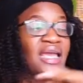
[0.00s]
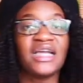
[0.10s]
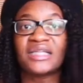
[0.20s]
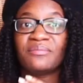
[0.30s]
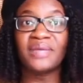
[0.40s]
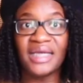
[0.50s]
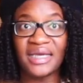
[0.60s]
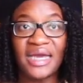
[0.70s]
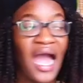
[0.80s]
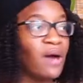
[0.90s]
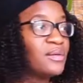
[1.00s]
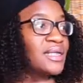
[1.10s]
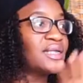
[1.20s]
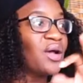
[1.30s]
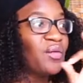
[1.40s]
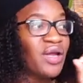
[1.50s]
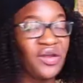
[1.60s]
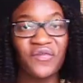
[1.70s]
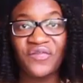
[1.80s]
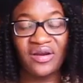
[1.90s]
is me. I was so
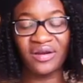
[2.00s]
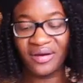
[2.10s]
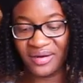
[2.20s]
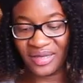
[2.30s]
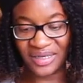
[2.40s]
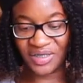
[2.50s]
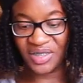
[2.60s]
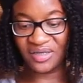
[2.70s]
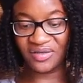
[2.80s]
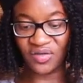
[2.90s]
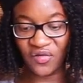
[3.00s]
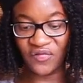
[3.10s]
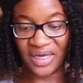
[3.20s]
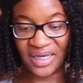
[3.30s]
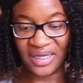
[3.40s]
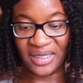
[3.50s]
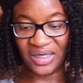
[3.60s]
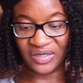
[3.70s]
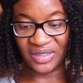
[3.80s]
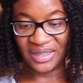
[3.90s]
here for her. Like, she is so fucking
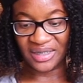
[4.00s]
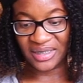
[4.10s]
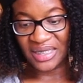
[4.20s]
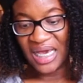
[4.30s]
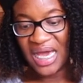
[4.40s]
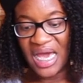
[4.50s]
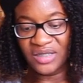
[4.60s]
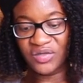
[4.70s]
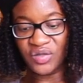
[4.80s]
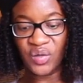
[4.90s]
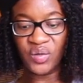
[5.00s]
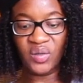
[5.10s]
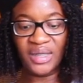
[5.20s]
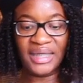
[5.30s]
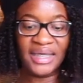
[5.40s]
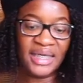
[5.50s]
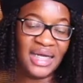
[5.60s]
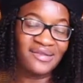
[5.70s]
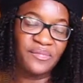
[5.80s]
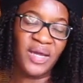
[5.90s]
hilarious. So Leah
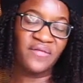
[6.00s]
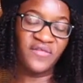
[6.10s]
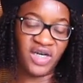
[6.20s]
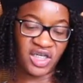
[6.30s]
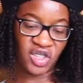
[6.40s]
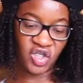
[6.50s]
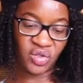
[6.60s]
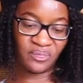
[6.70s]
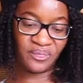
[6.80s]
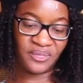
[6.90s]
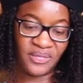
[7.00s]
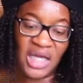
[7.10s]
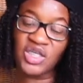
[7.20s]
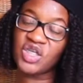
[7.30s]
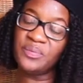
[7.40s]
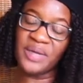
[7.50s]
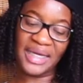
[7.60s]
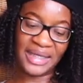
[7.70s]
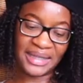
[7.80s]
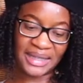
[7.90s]
gets to pick first, and she
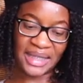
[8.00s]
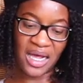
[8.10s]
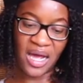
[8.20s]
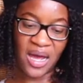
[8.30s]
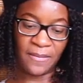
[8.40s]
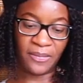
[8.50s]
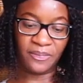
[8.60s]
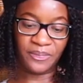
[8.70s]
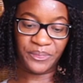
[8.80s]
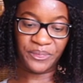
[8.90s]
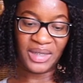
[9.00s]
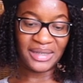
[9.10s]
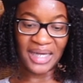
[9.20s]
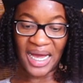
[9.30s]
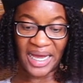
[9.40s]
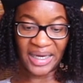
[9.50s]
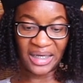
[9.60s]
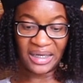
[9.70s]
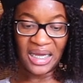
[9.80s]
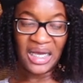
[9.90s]
picks Ty.
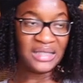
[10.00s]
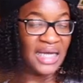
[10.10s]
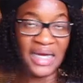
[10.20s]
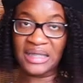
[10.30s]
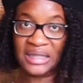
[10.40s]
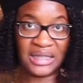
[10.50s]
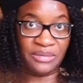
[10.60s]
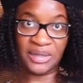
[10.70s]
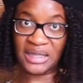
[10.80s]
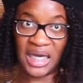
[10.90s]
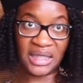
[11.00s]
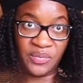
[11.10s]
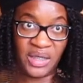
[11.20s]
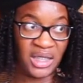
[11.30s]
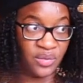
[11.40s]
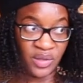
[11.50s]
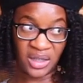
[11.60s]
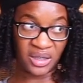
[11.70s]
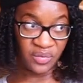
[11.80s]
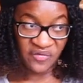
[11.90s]
Ty doesn't seem excited. When
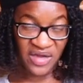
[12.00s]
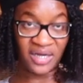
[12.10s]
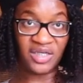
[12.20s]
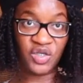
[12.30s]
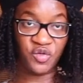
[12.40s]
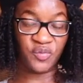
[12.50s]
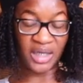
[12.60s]
we found out she was